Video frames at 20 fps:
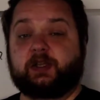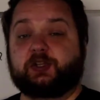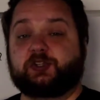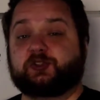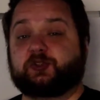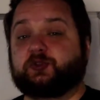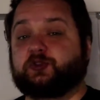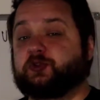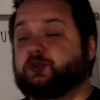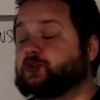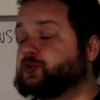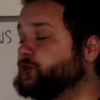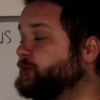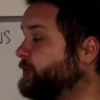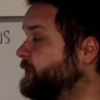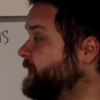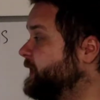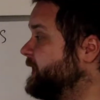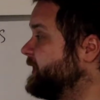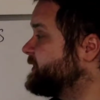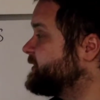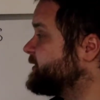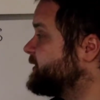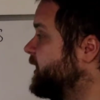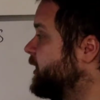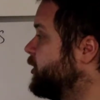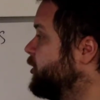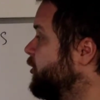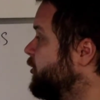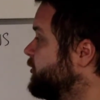So usually it's
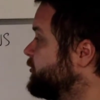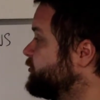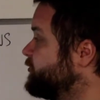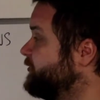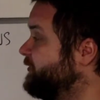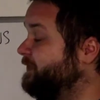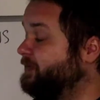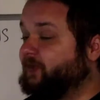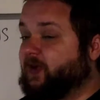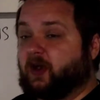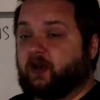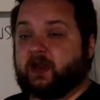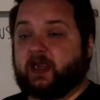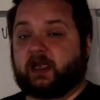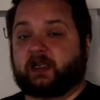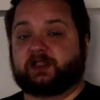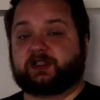not going to vary